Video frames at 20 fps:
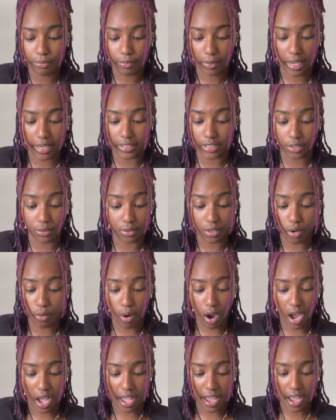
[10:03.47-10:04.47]
I don't know
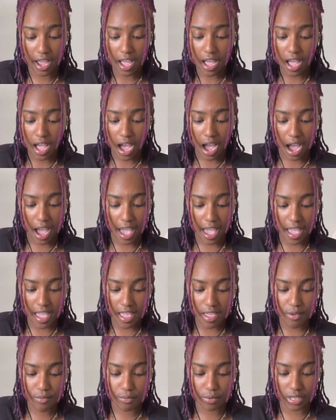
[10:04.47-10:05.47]
why.
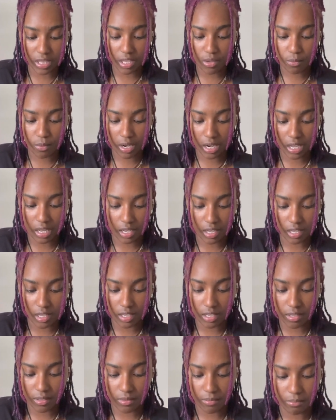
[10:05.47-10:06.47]
I really want to
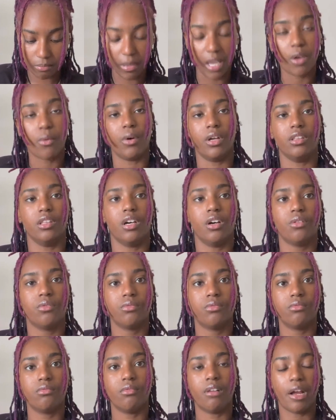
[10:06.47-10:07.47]
make one though.
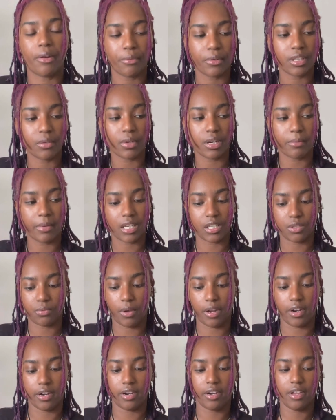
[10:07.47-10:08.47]
I really want to make a
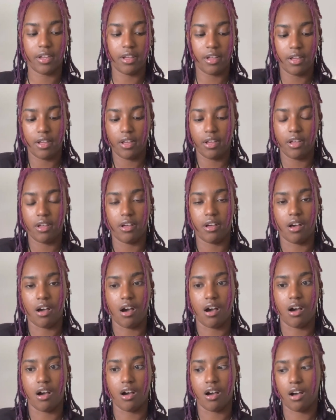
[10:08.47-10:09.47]
sweater.
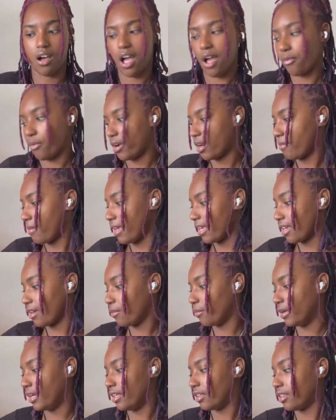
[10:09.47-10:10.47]
Uh, I want to make it
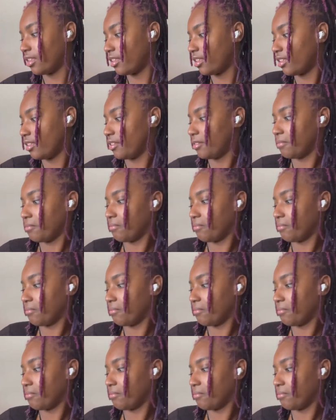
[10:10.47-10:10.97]
with